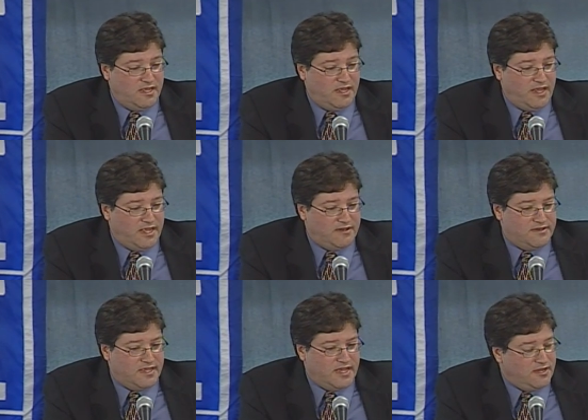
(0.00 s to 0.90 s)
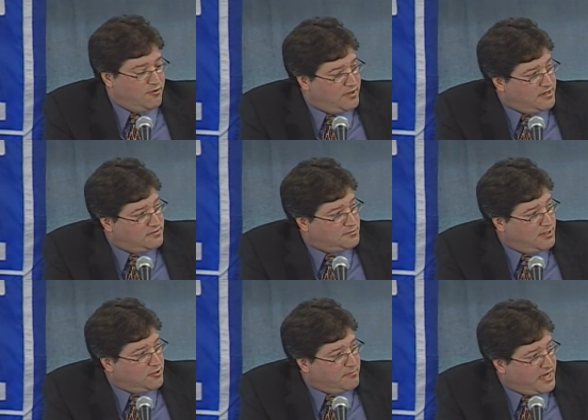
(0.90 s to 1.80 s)
And uh, I know that
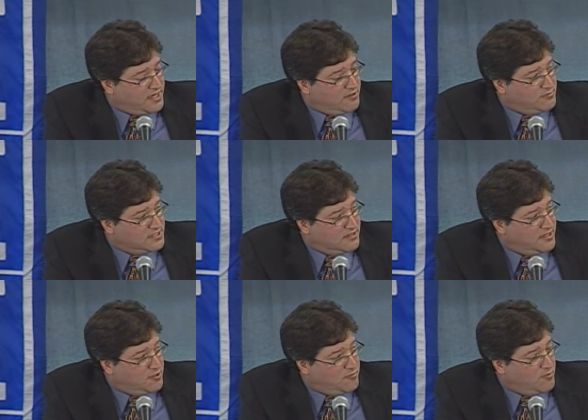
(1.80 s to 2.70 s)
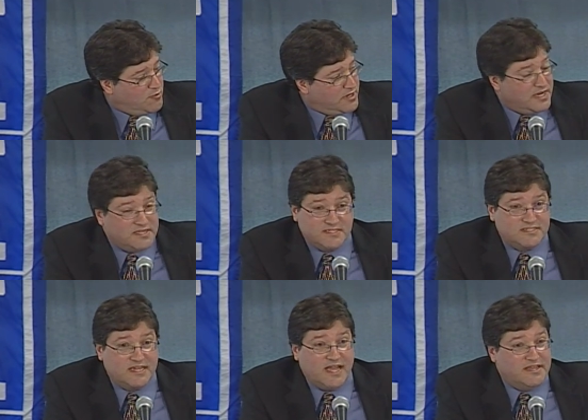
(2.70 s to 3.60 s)
Speaker Madigan was a little more, and this is
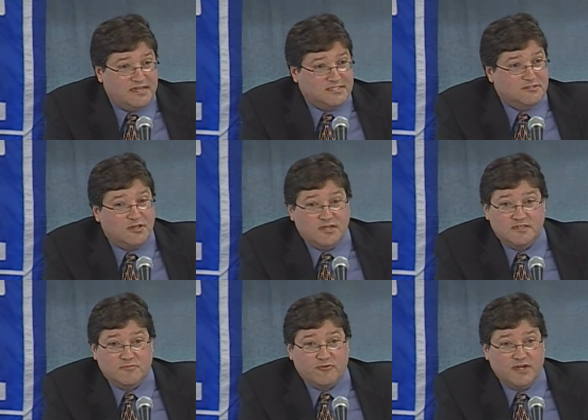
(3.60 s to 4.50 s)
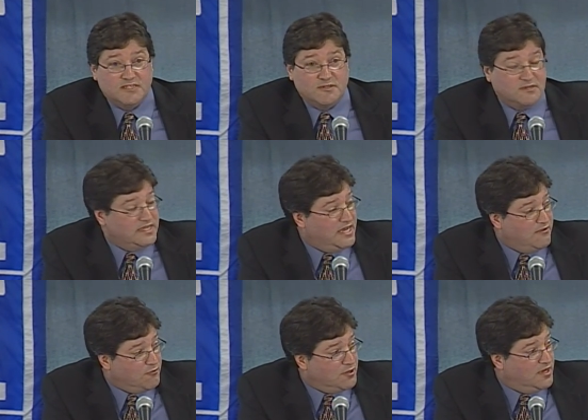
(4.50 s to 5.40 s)
a guy that doesn't talk to the press hardly
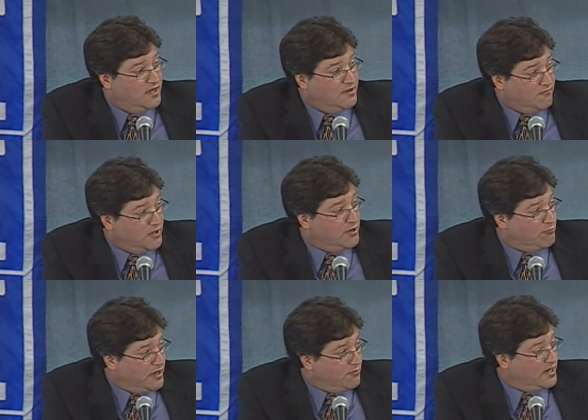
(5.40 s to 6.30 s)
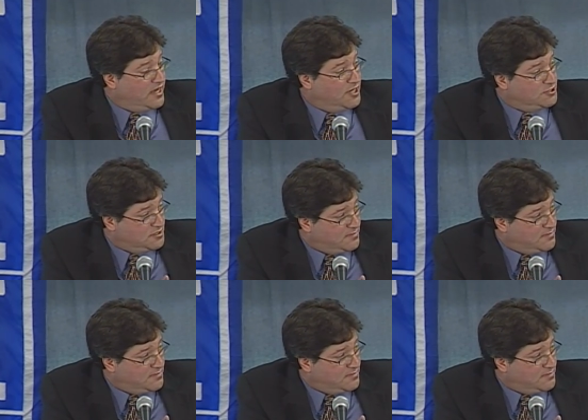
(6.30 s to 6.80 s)
ever, very rare occasions.